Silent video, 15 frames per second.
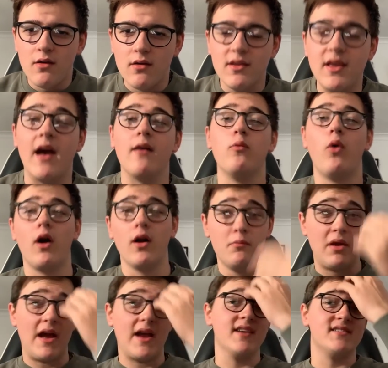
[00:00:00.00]
yeah, white and
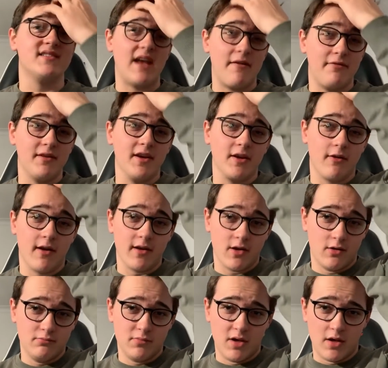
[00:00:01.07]
black is definitely a great
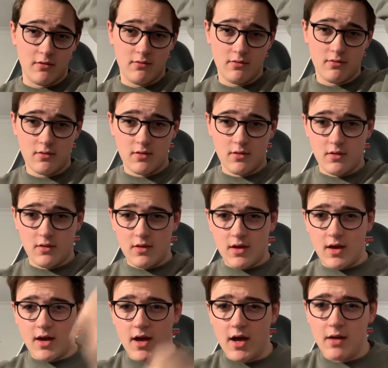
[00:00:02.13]
combo.
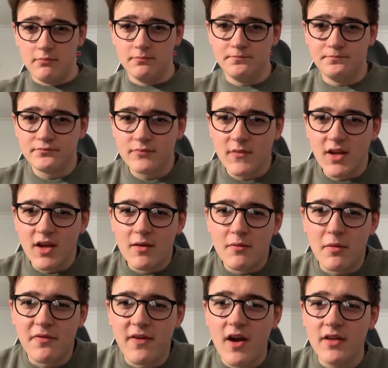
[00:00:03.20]

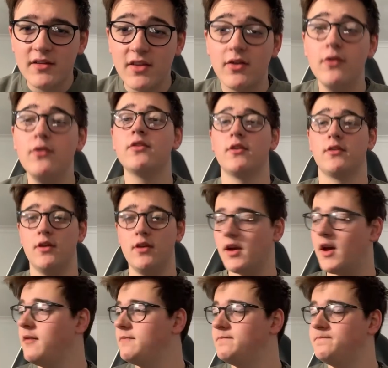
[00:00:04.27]
Preferred the Tucson,
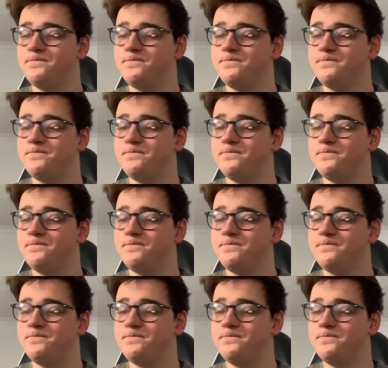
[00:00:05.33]
okay.